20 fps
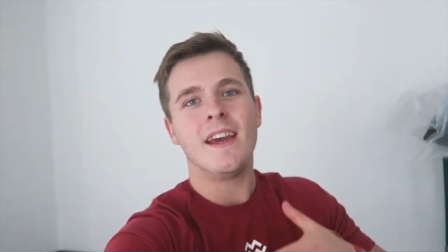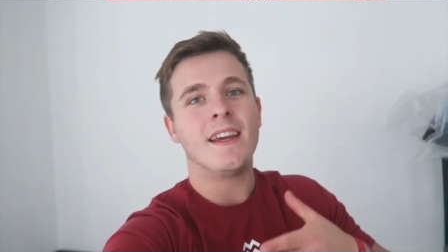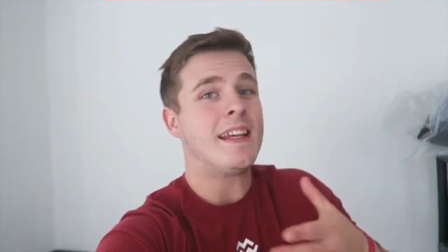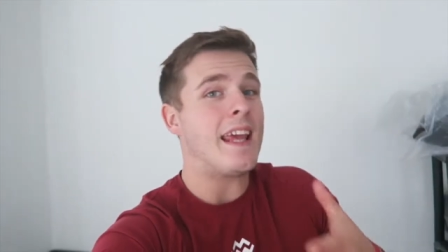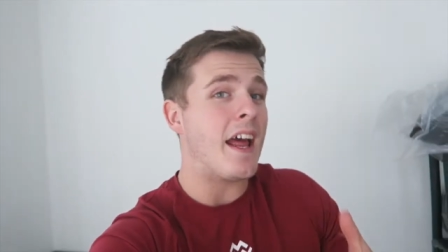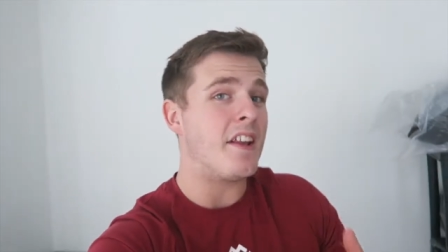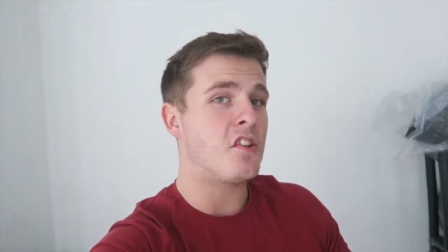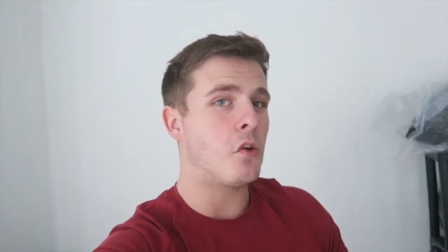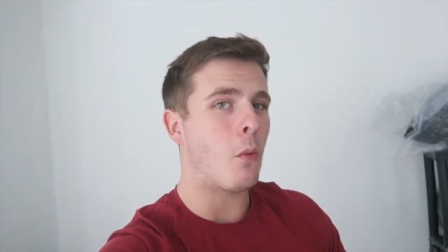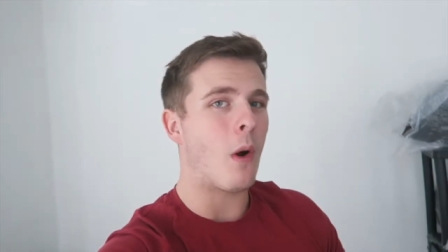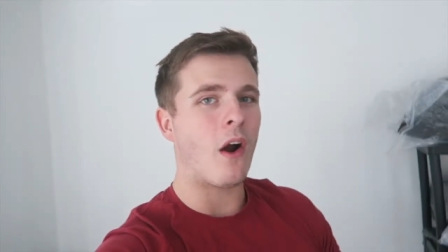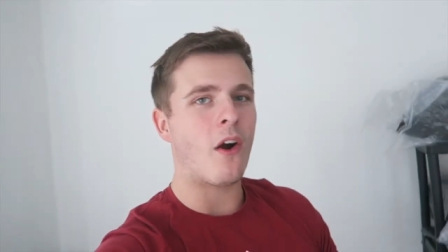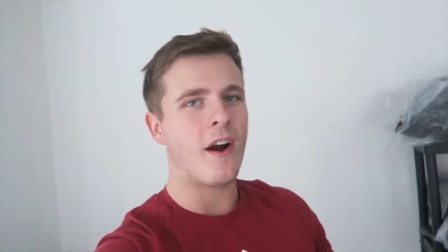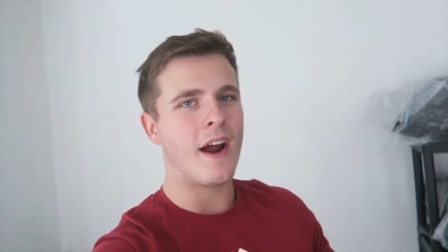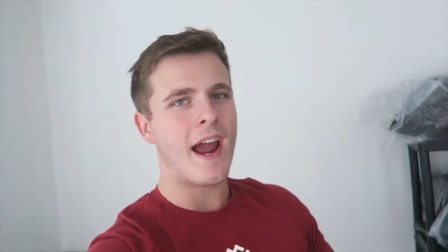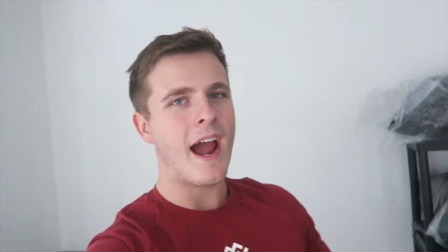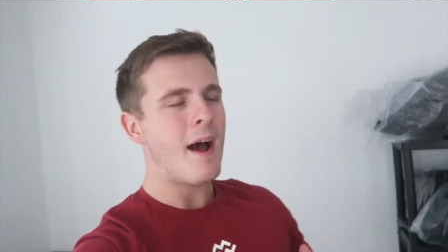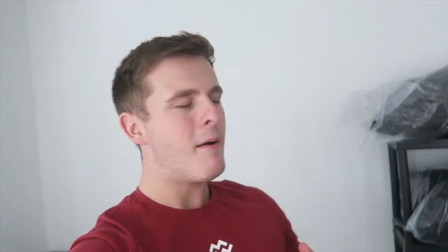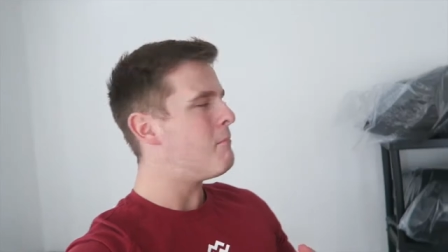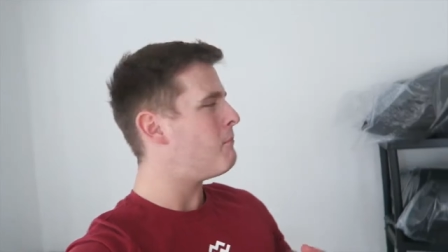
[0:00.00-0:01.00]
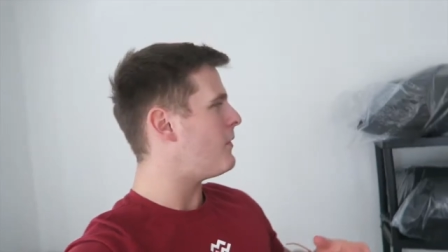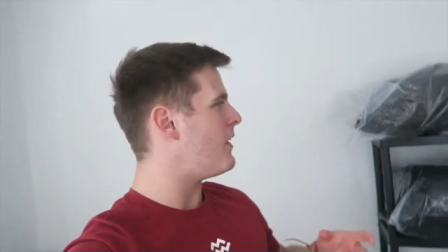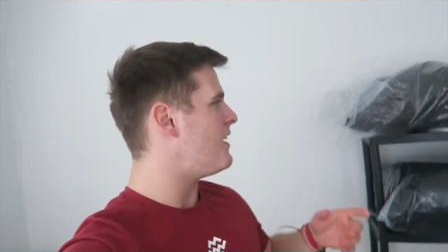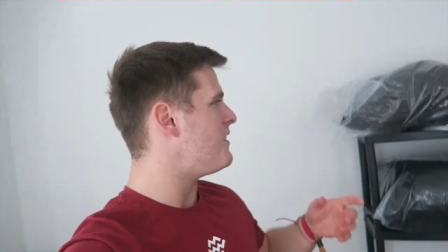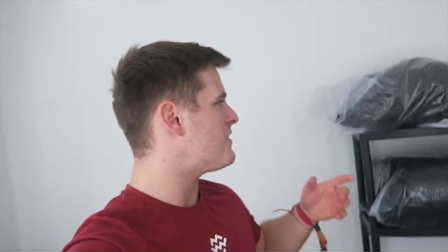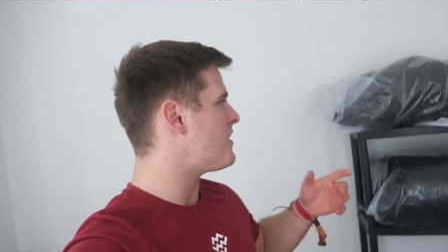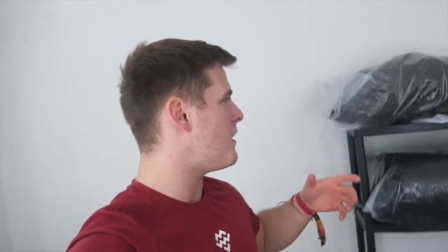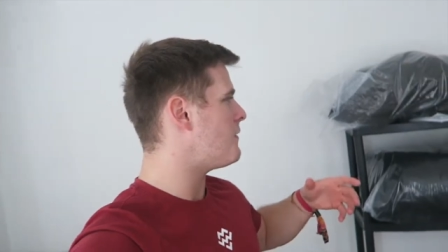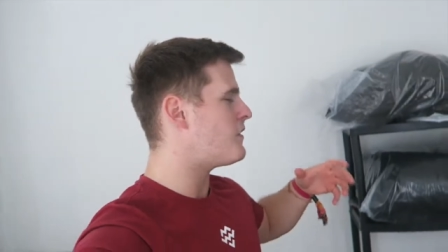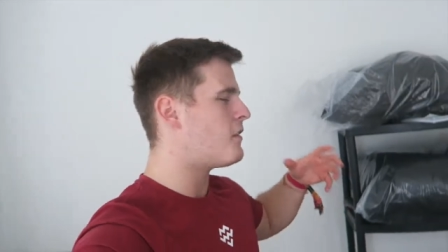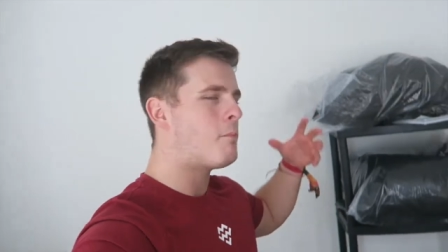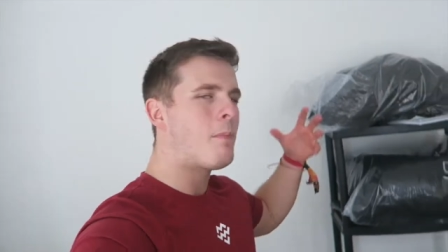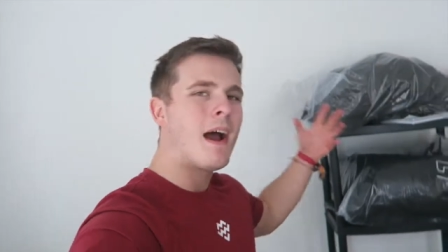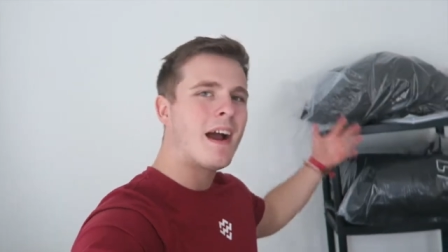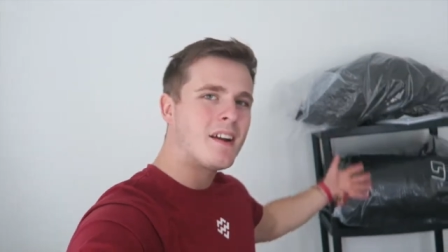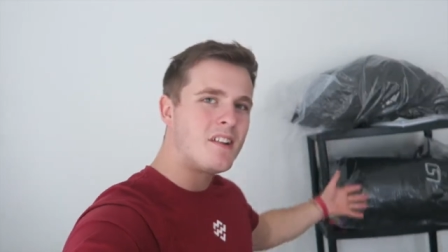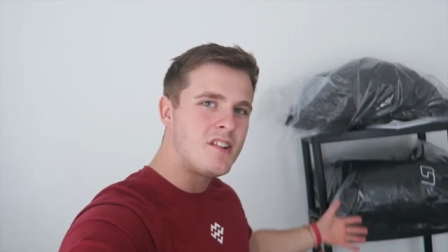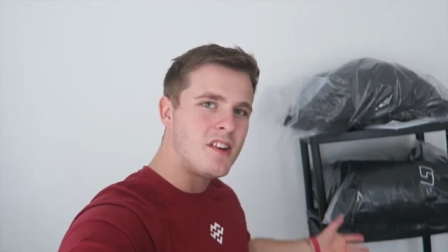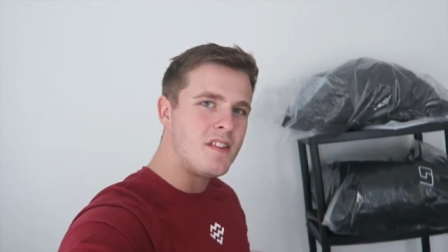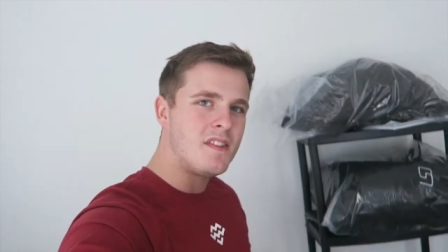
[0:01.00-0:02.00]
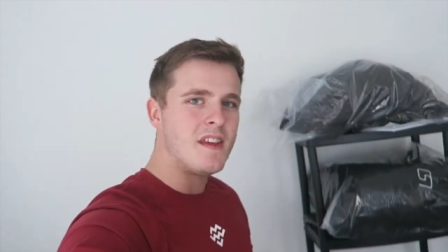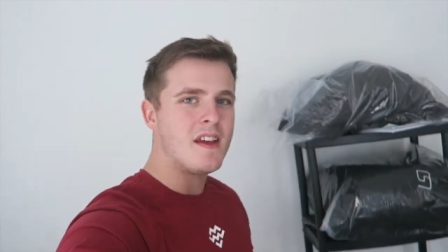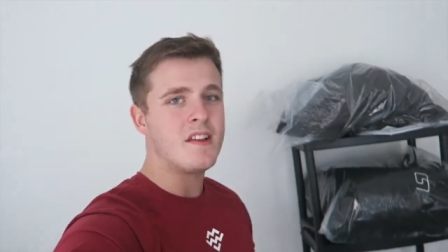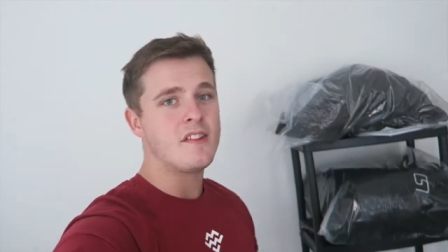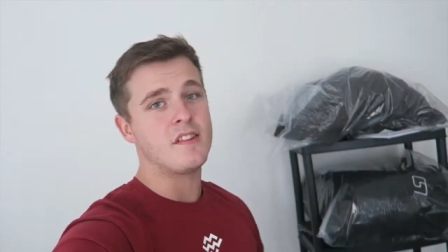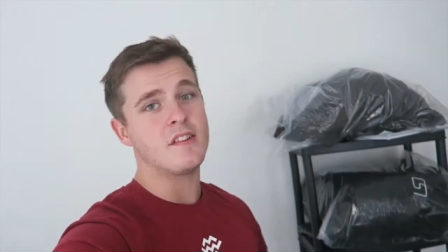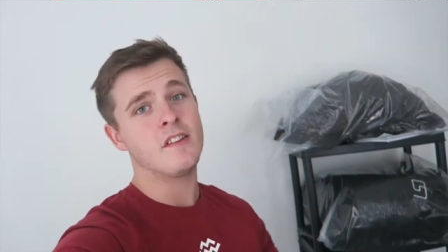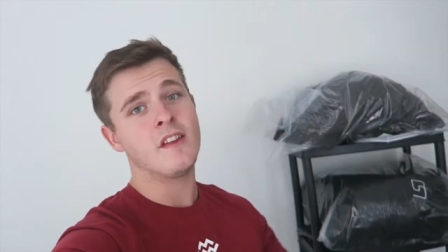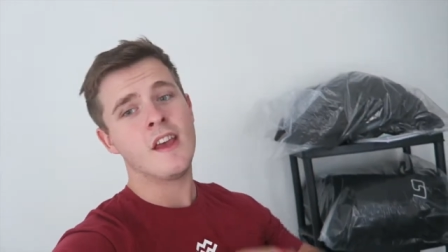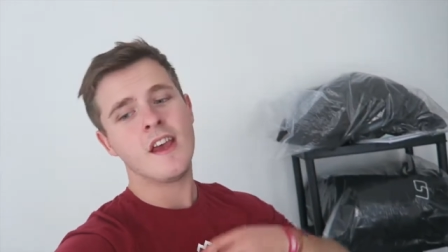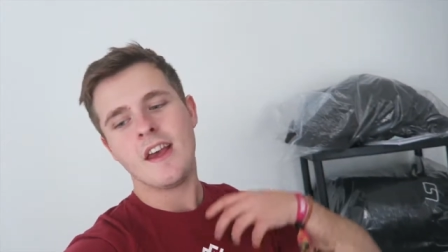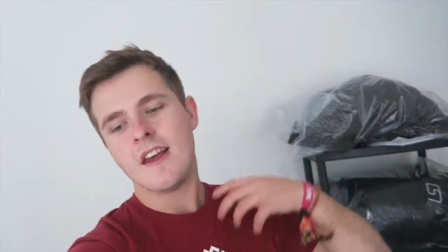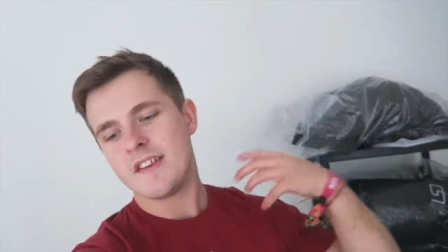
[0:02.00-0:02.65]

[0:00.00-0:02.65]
get to where I am, but in terms of packaging this and